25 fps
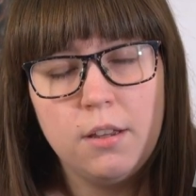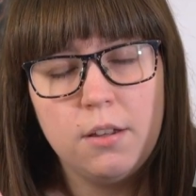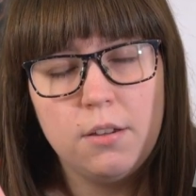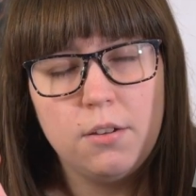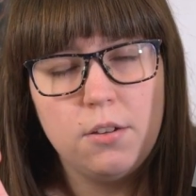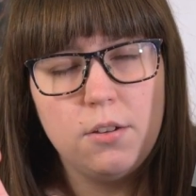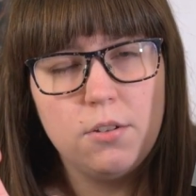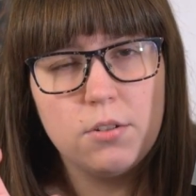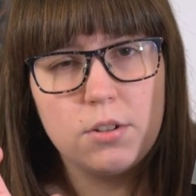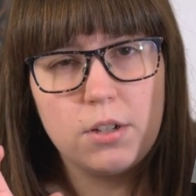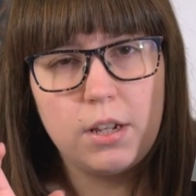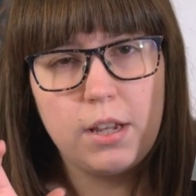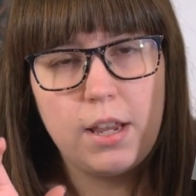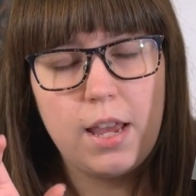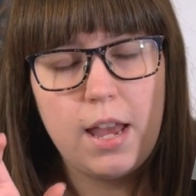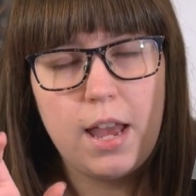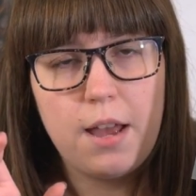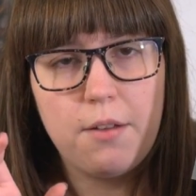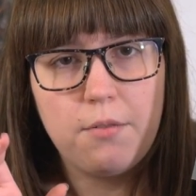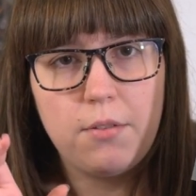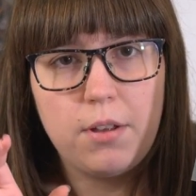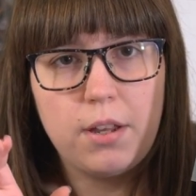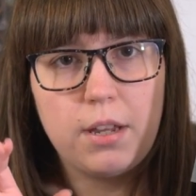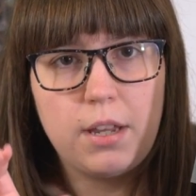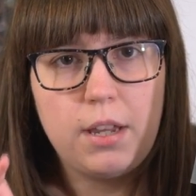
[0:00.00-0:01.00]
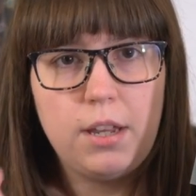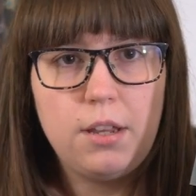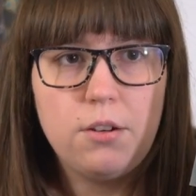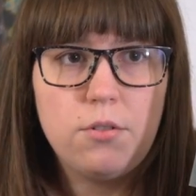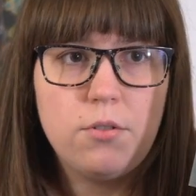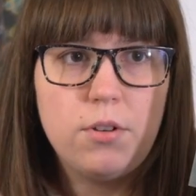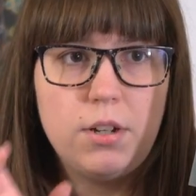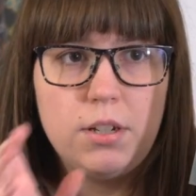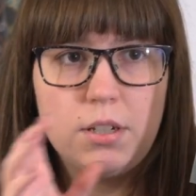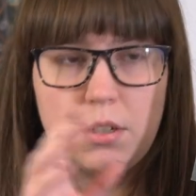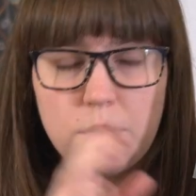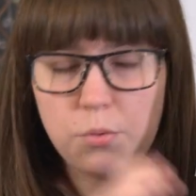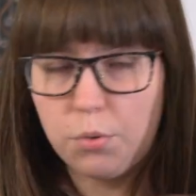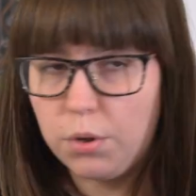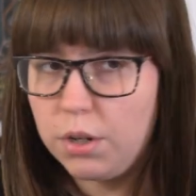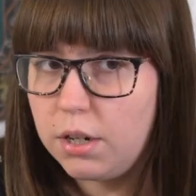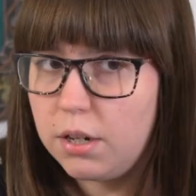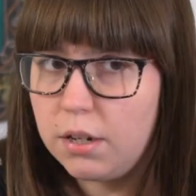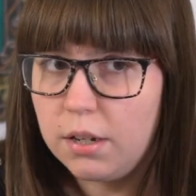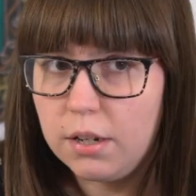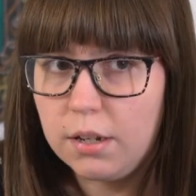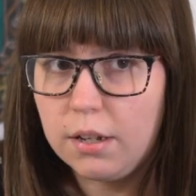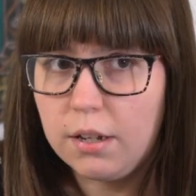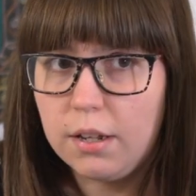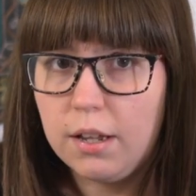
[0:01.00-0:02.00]
usually have like either a
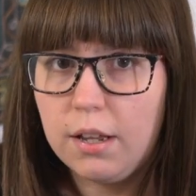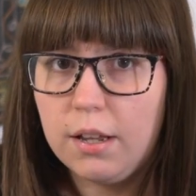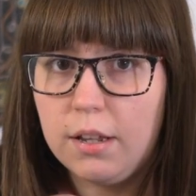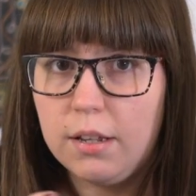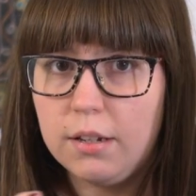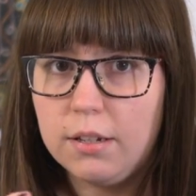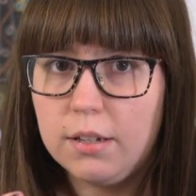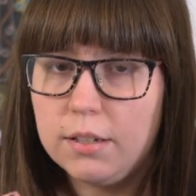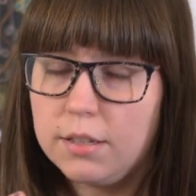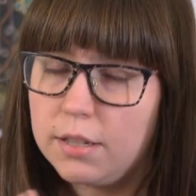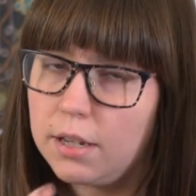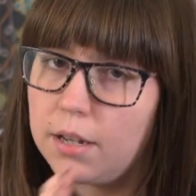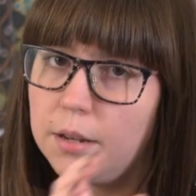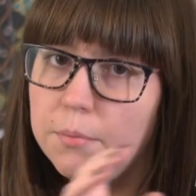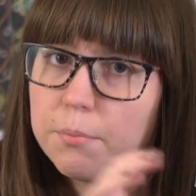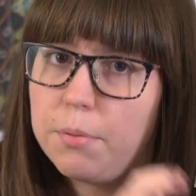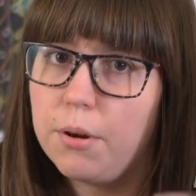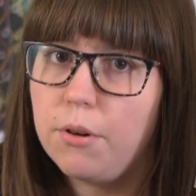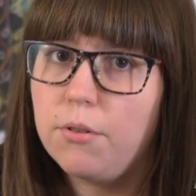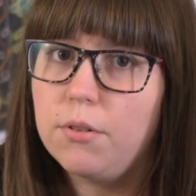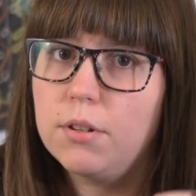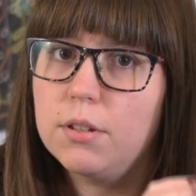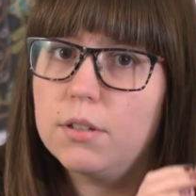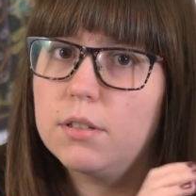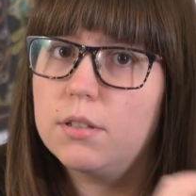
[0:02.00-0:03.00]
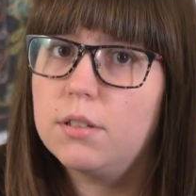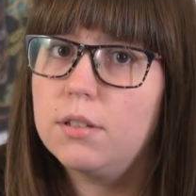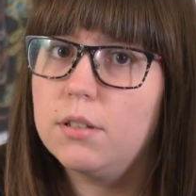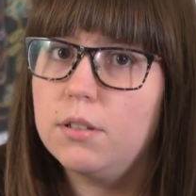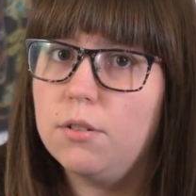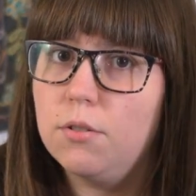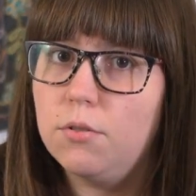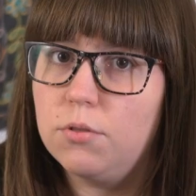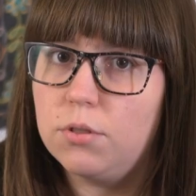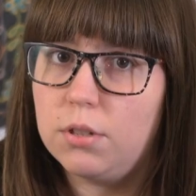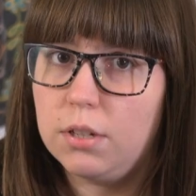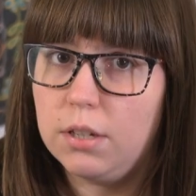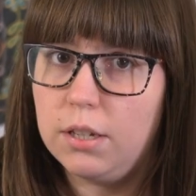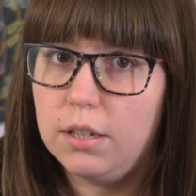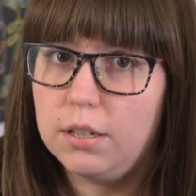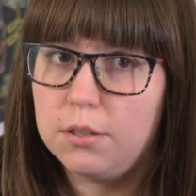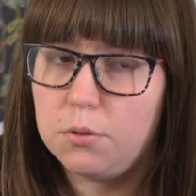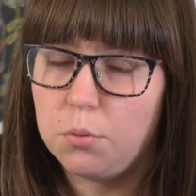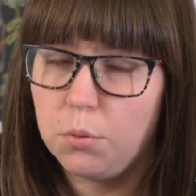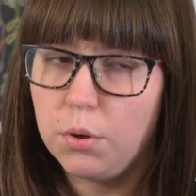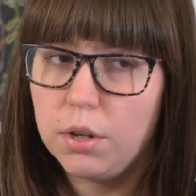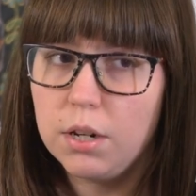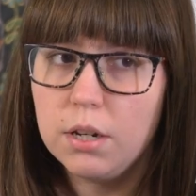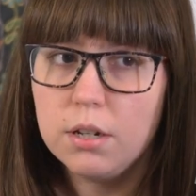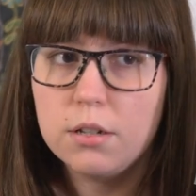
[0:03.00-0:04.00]
Swedish, the second parent is usually
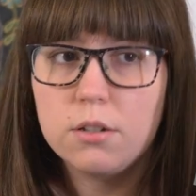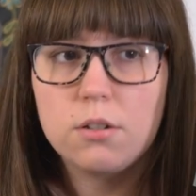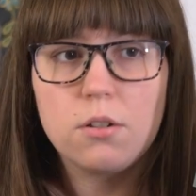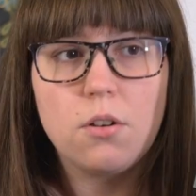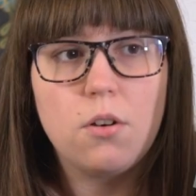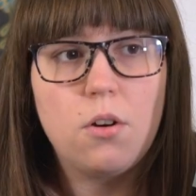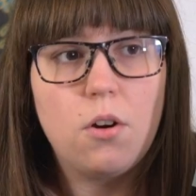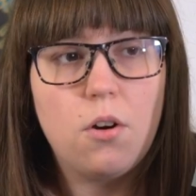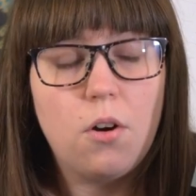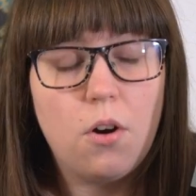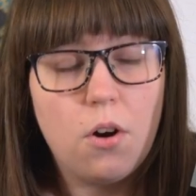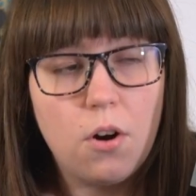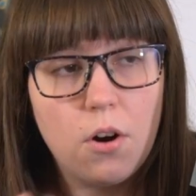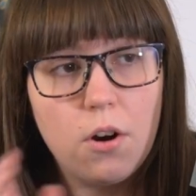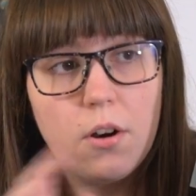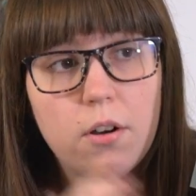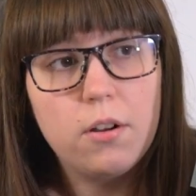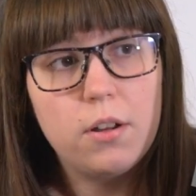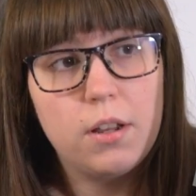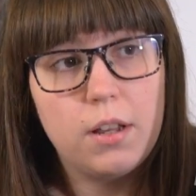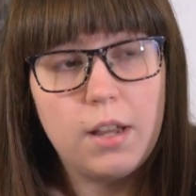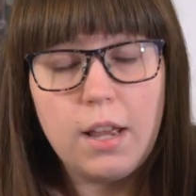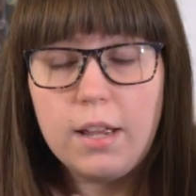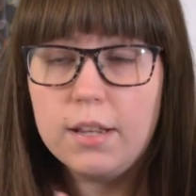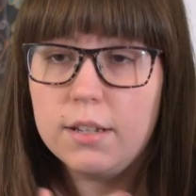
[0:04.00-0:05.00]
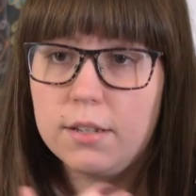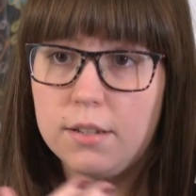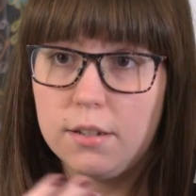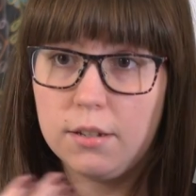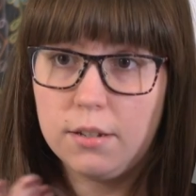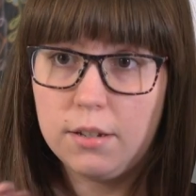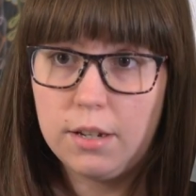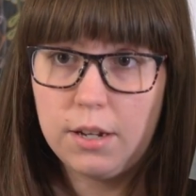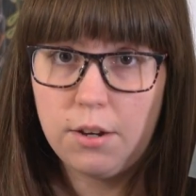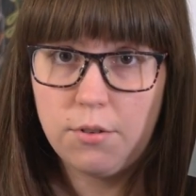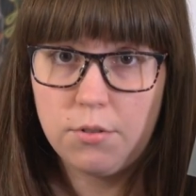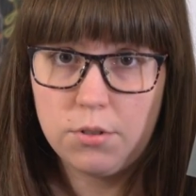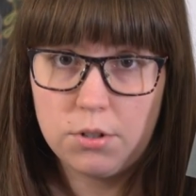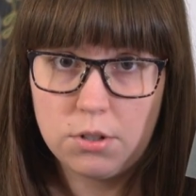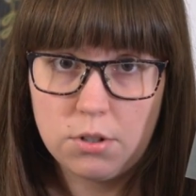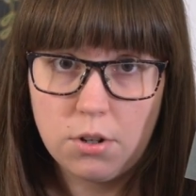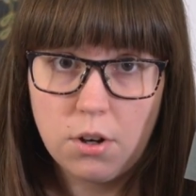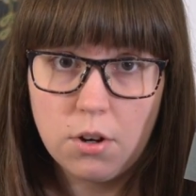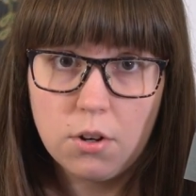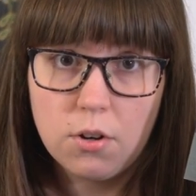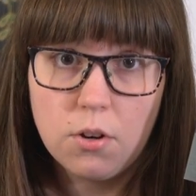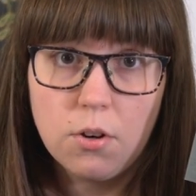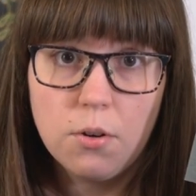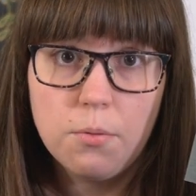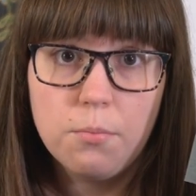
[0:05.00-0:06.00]
Swedish, or as in here in
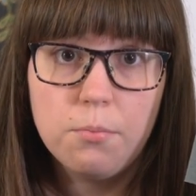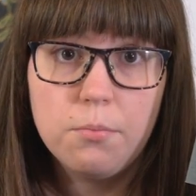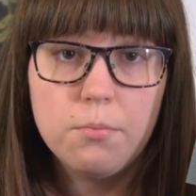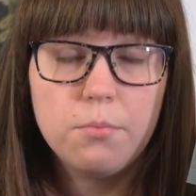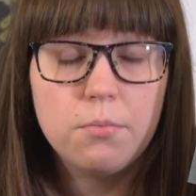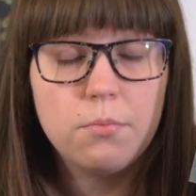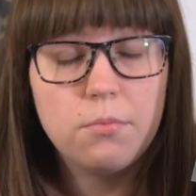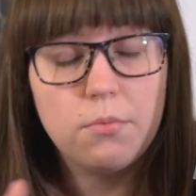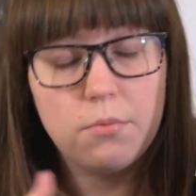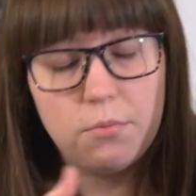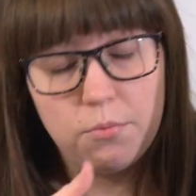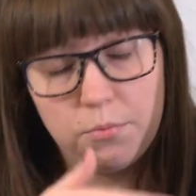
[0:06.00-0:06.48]
Stockholm,